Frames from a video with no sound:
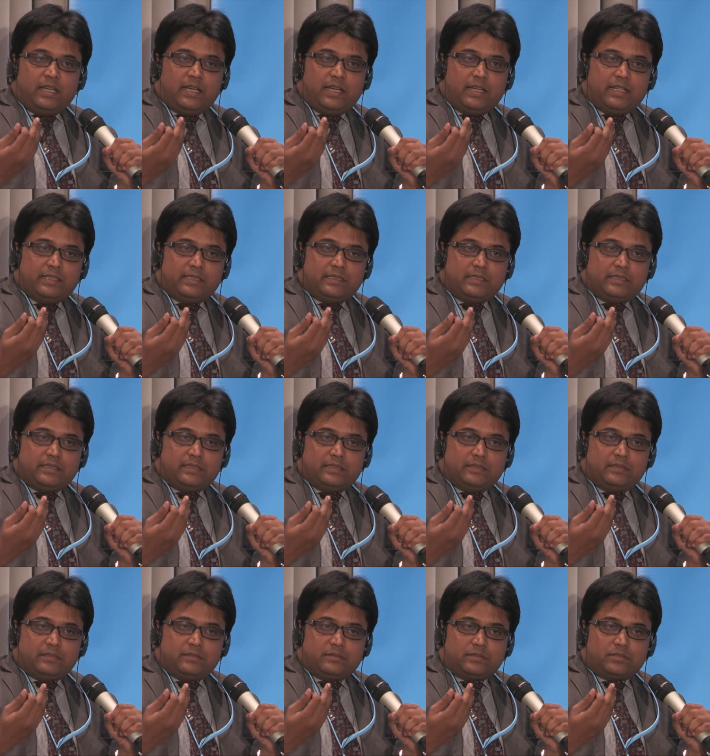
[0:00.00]

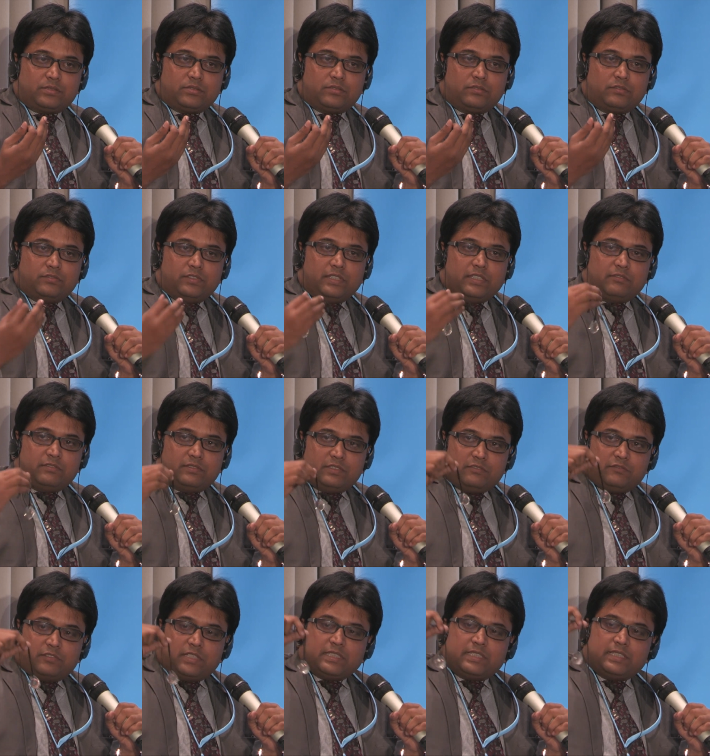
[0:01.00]
And so we,
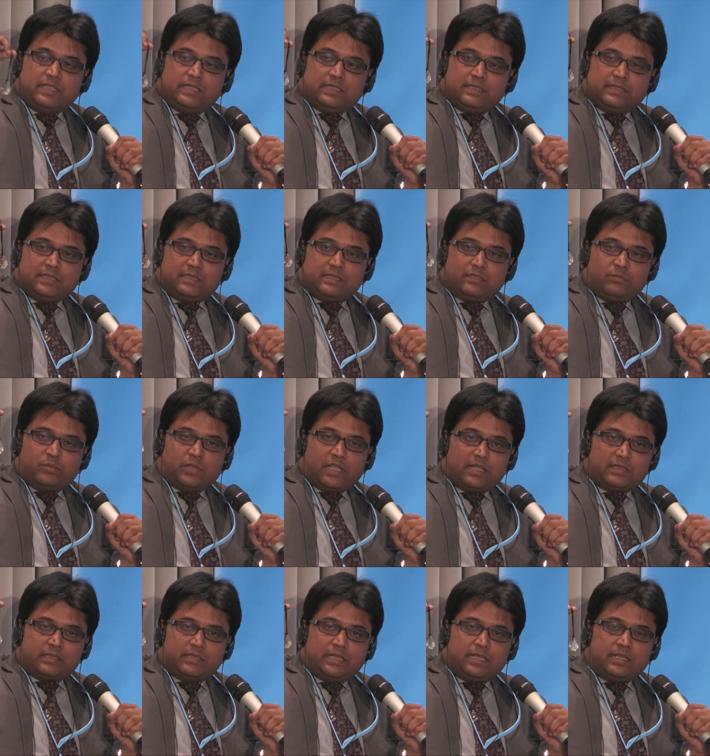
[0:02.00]
one thing is this
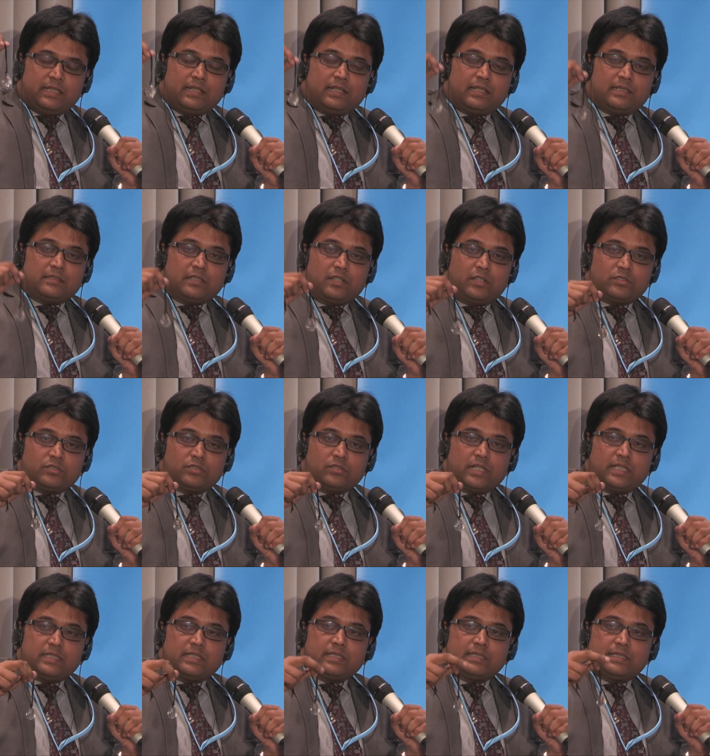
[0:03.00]
black thread, and
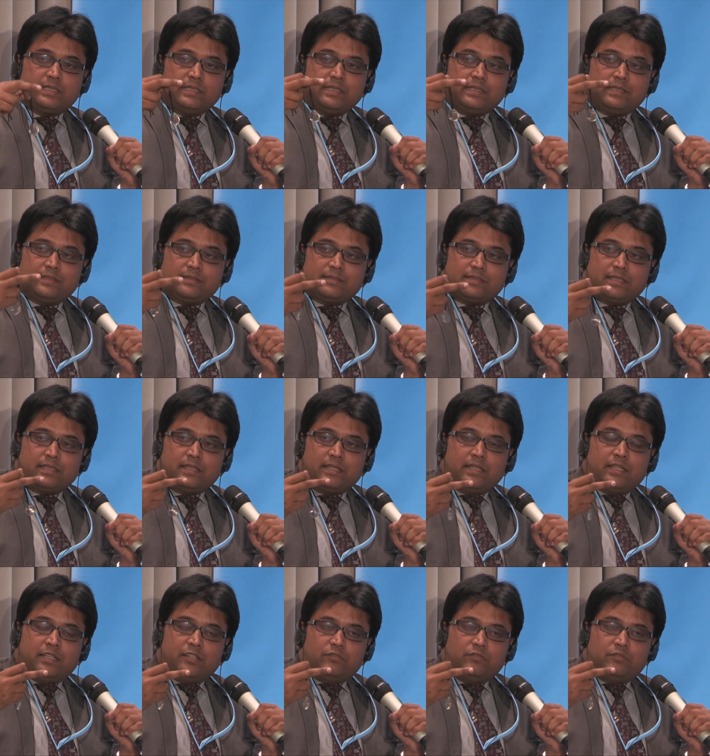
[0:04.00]
also other thing is